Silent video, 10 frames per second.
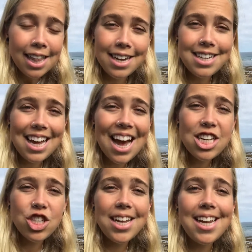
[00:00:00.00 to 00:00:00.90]
that it's
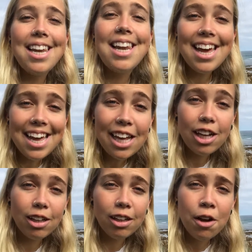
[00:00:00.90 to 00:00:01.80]
actually
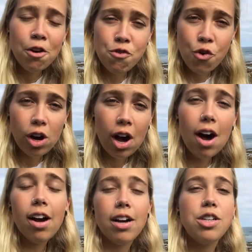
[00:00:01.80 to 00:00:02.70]
legal for
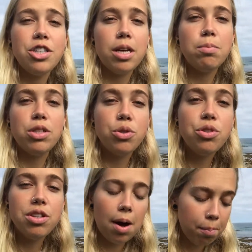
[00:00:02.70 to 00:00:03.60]
cargo ships
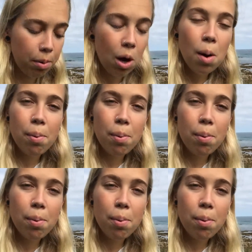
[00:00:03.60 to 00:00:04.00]
to dump